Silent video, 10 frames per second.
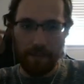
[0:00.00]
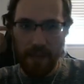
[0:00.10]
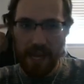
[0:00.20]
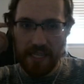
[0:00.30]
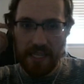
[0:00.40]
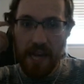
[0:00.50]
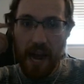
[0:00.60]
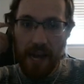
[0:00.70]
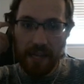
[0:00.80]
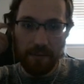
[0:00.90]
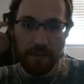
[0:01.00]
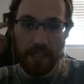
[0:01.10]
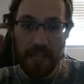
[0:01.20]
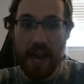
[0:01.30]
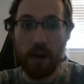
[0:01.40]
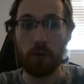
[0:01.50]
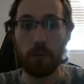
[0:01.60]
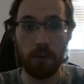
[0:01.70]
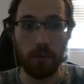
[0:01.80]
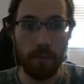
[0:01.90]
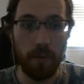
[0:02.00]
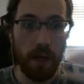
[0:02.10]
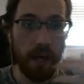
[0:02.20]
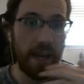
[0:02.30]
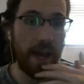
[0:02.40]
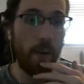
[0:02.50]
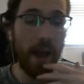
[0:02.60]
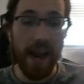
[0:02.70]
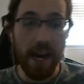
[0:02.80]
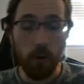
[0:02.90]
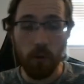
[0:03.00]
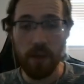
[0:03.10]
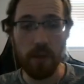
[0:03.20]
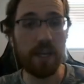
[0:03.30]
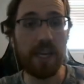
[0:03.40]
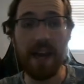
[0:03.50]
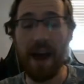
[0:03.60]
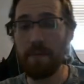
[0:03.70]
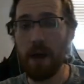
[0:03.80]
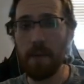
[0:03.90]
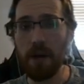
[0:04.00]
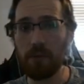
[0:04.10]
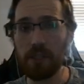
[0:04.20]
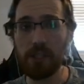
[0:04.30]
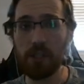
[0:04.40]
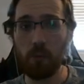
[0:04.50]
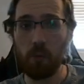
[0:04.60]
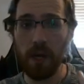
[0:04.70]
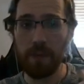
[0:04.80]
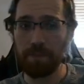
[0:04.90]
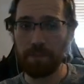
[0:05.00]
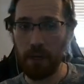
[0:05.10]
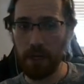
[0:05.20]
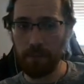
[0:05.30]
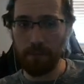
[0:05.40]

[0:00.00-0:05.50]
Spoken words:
it's not terrible. Now, Anorith, again, I'm not really sure what bug